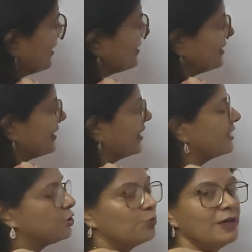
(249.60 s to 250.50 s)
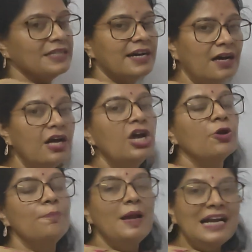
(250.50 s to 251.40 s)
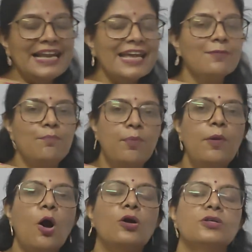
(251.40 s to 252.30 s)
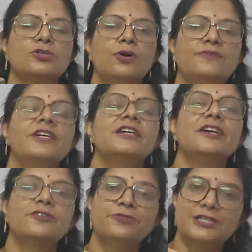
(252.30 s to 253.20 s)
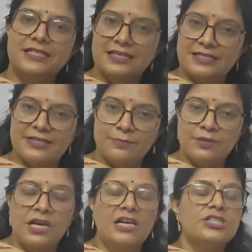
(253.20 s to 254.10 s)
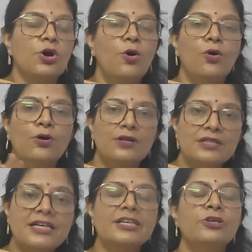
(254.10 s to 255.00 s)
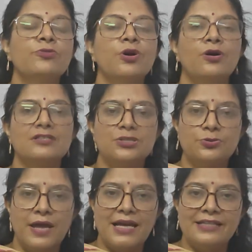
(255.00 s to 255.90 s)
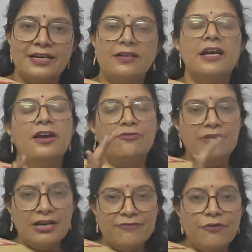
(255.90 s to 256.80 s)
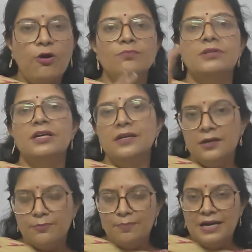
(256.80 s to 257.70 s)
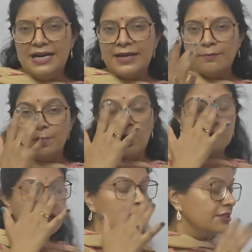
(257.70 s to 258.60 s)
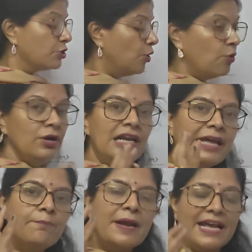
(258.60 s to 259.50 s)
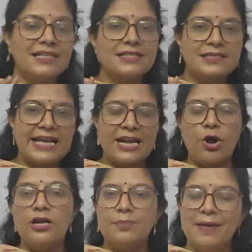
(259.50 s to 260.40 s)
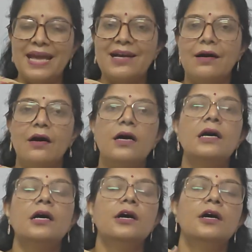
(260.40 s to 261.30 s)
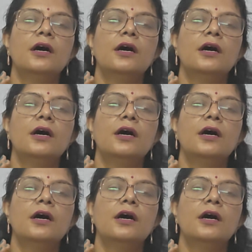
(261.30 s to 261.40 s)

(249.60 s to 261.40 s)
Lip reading: considered to be the building blocks of the nervous system. So all the neurons together will form the building block. So only bricks cannot make a